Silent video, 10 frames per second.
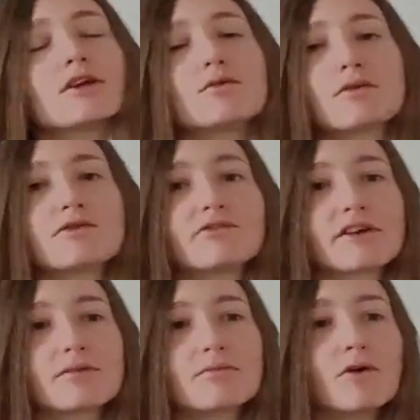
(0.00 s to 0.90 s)
you will
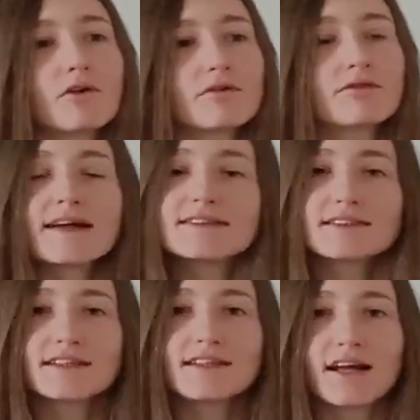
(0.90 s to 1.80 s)
feel more
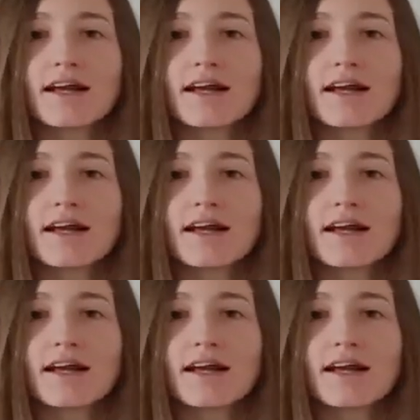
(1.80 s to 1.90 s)
rested